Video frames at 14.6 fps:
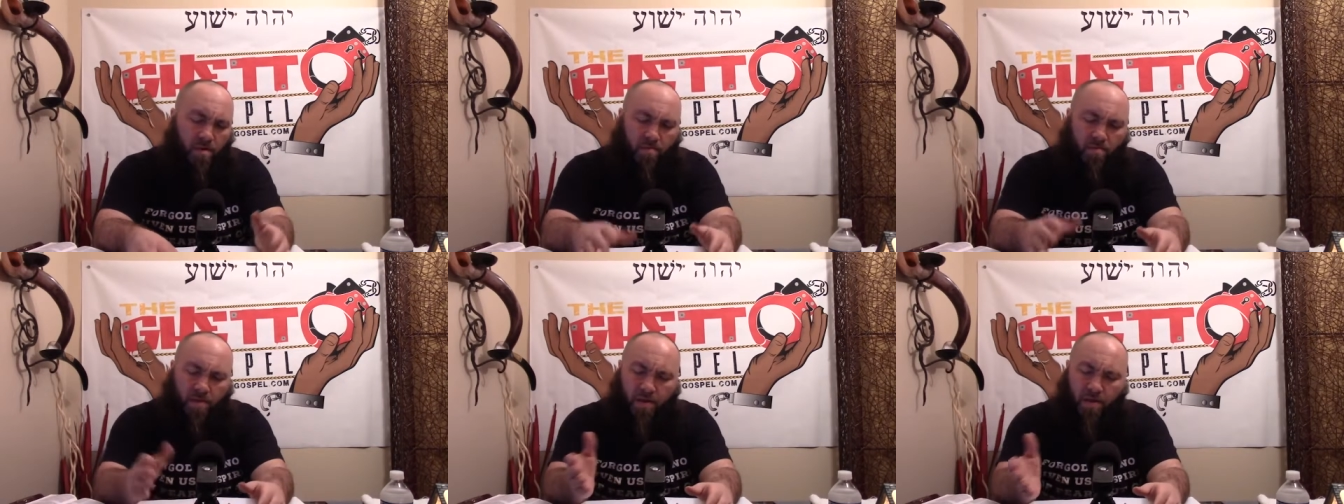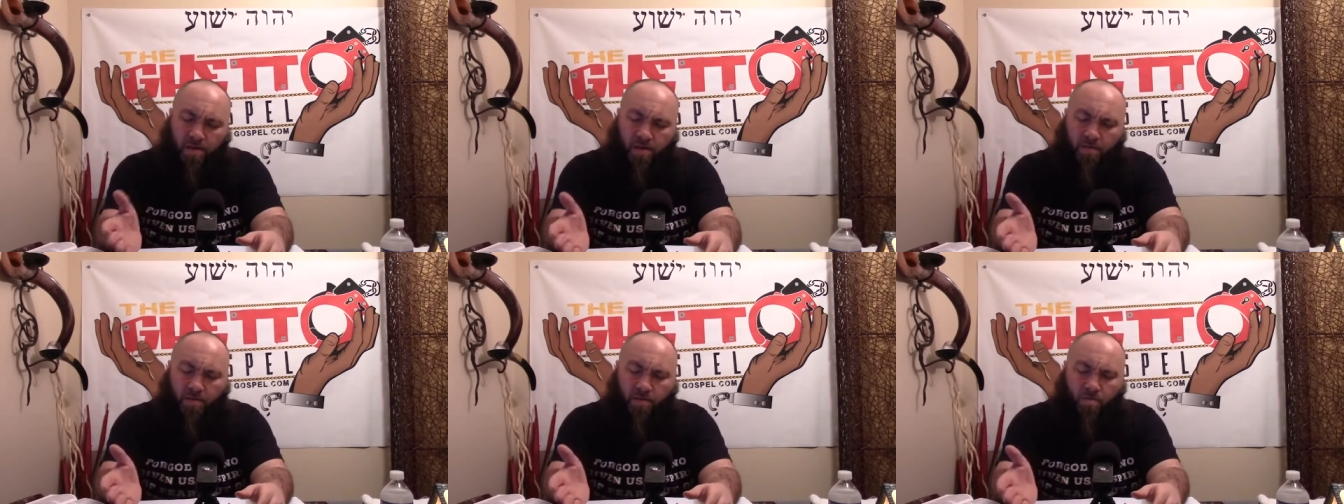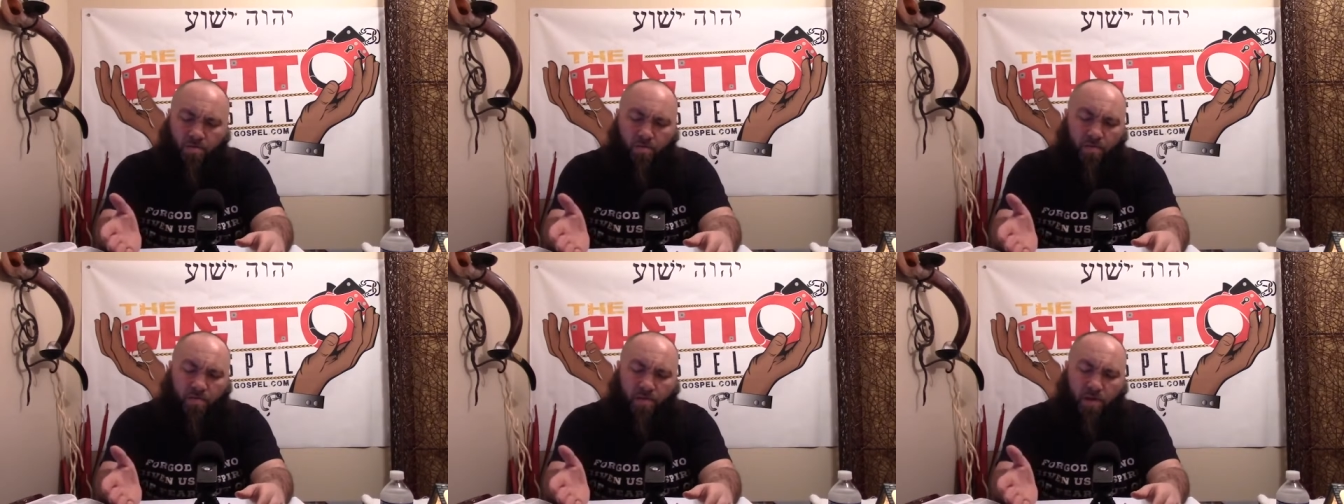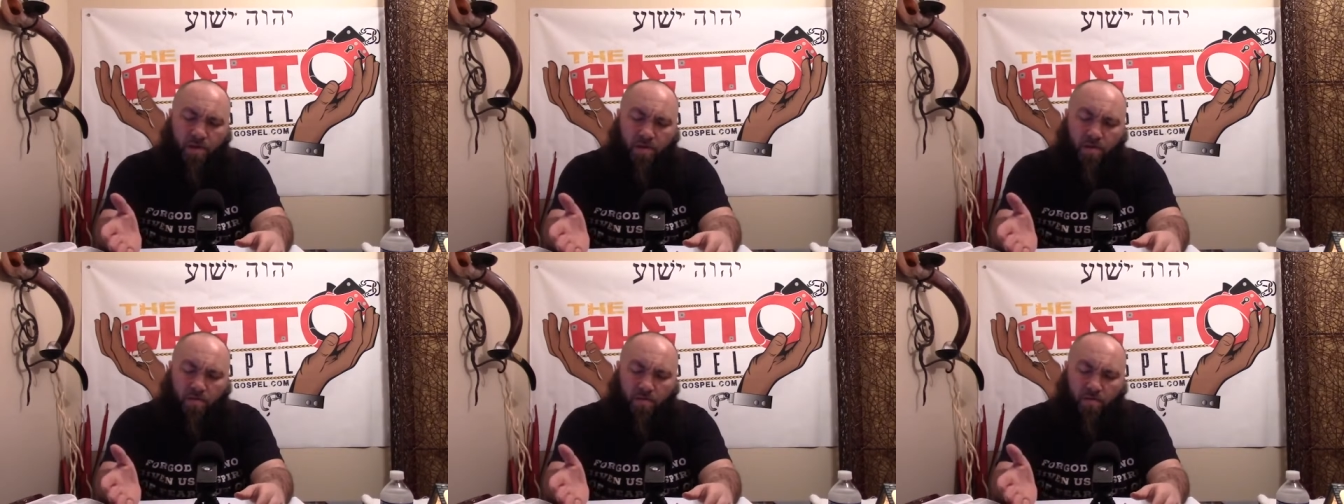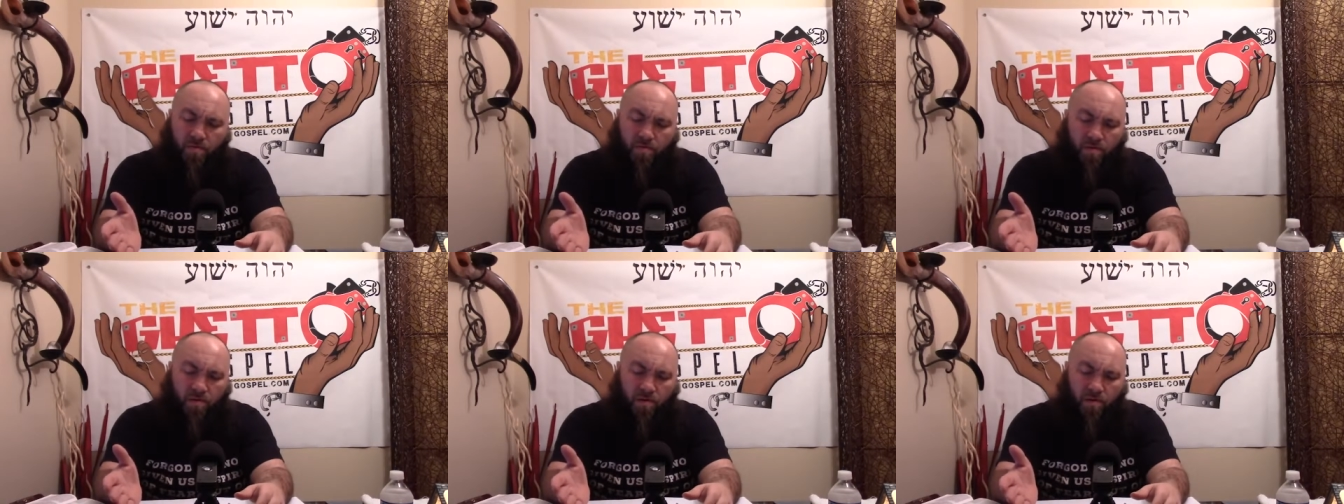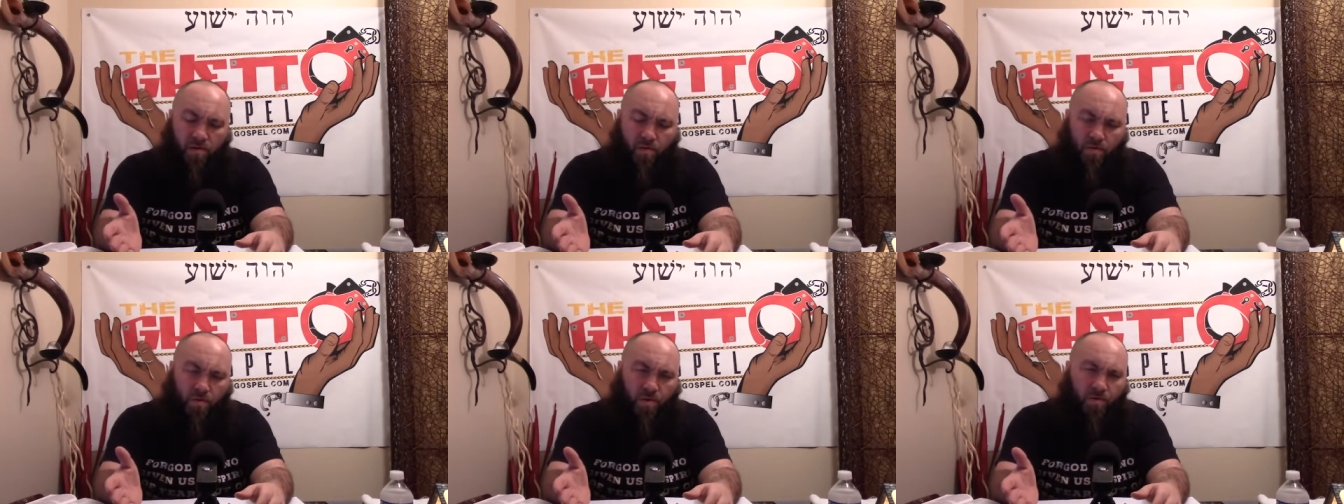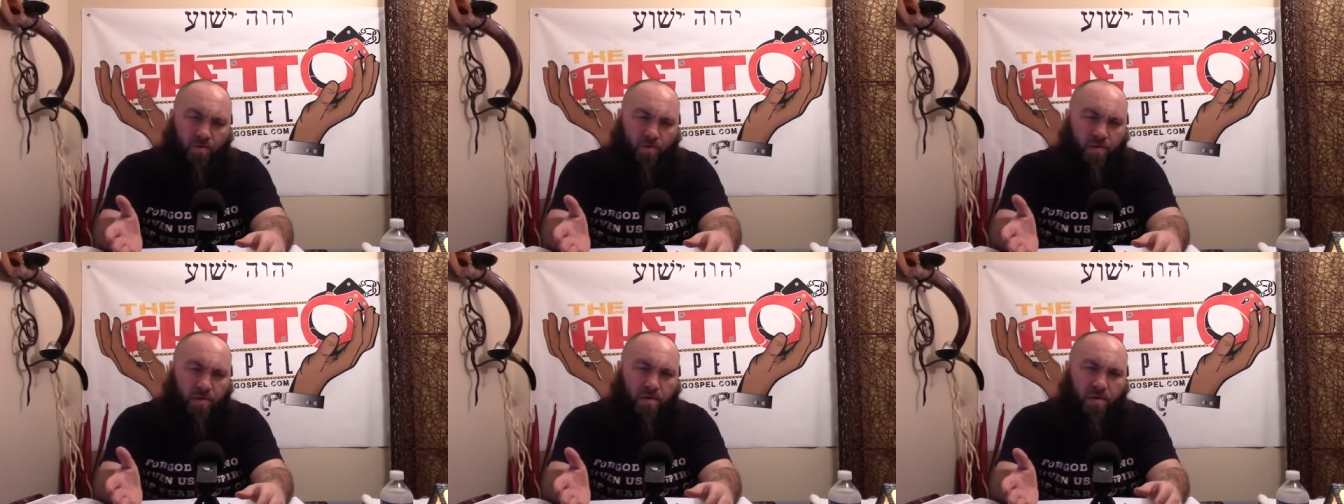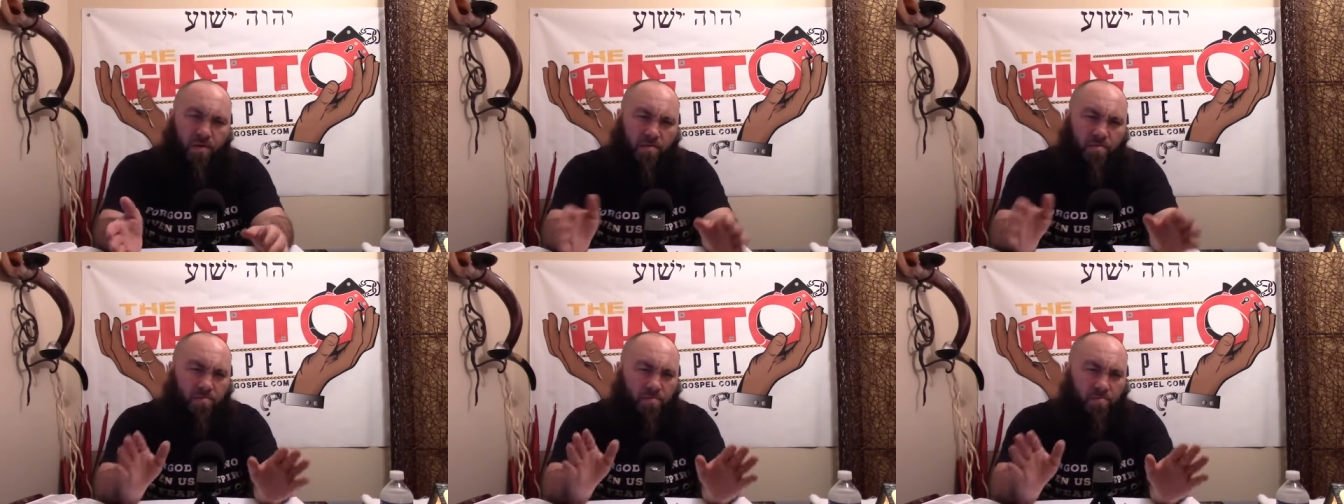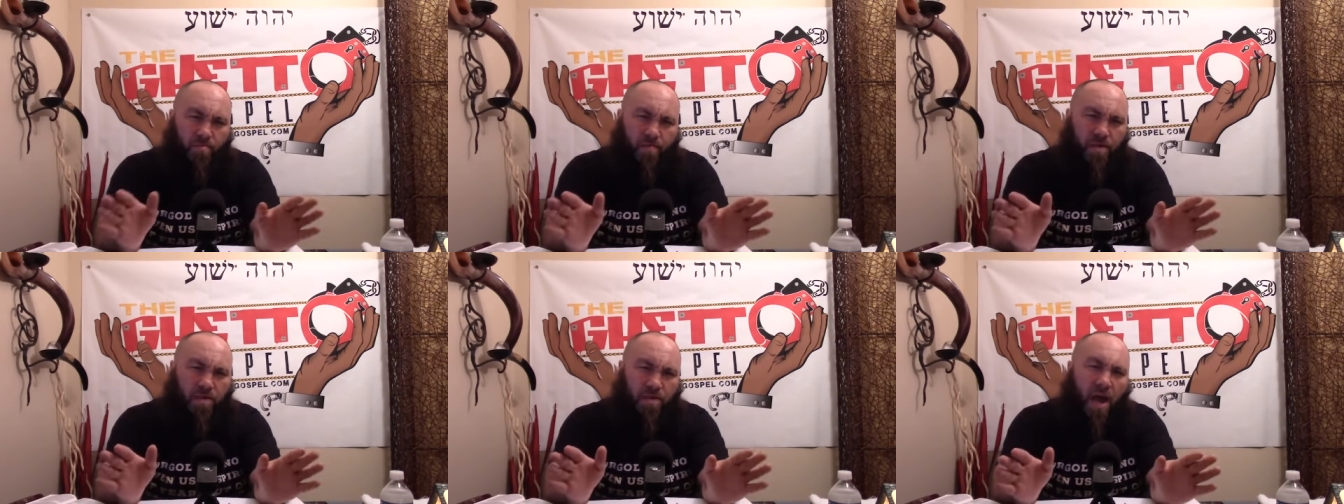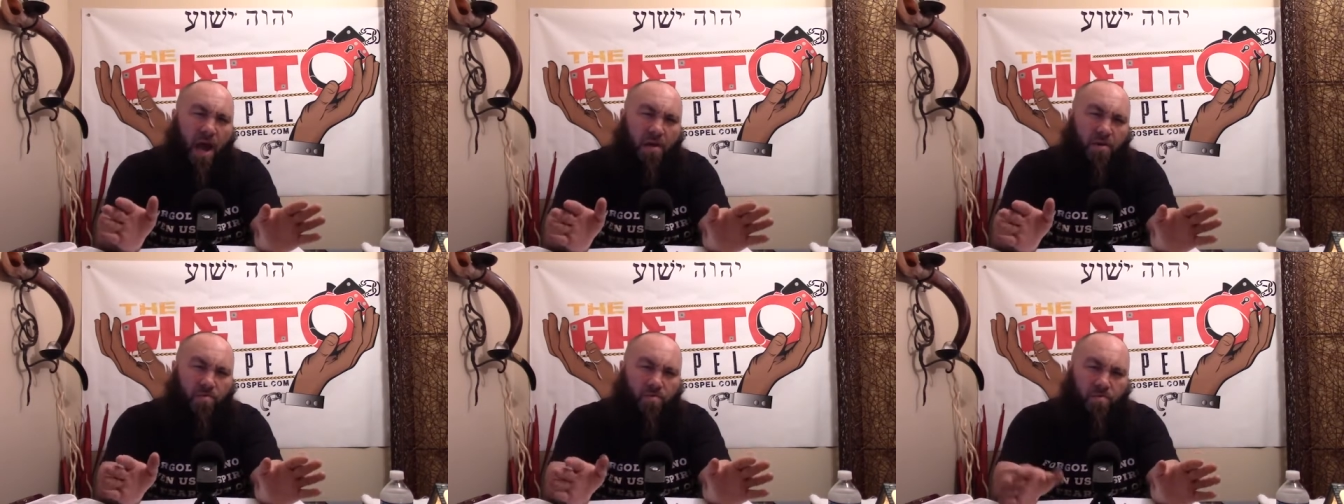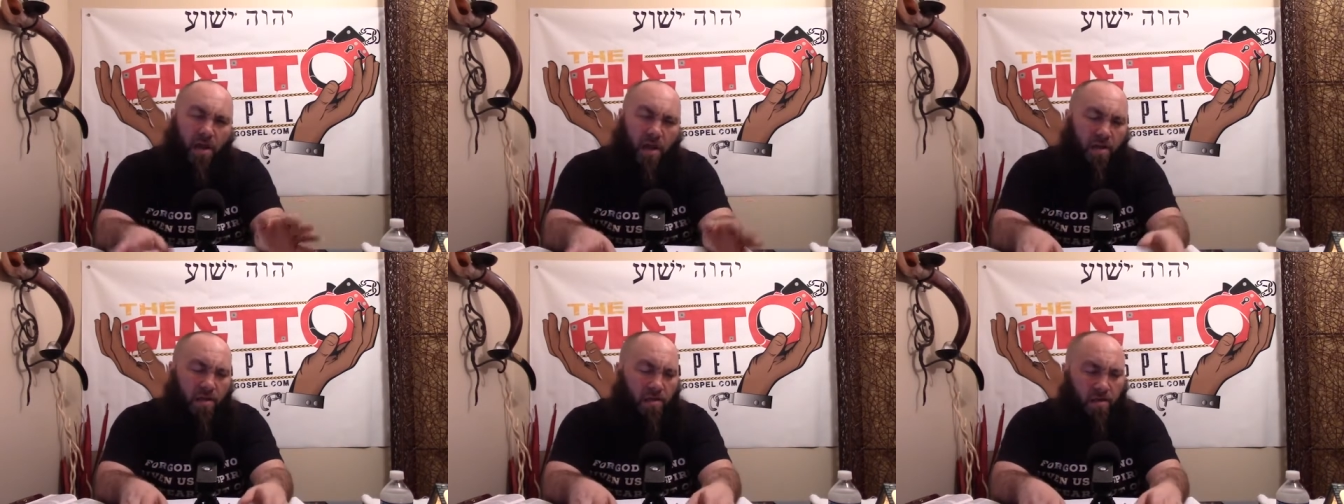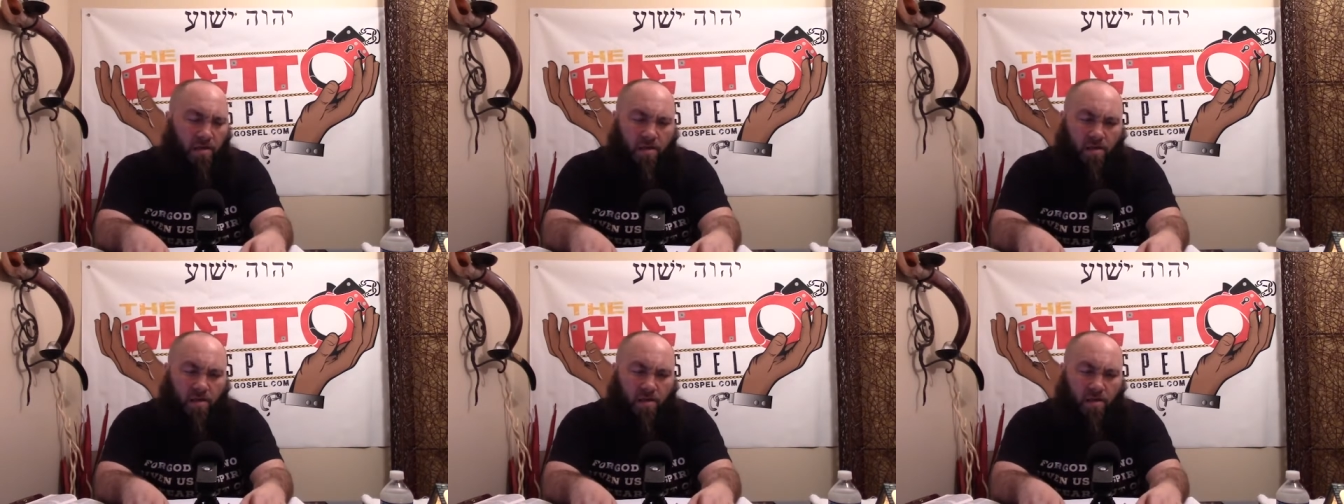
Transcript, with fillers: But if you do a video with a really big title, like,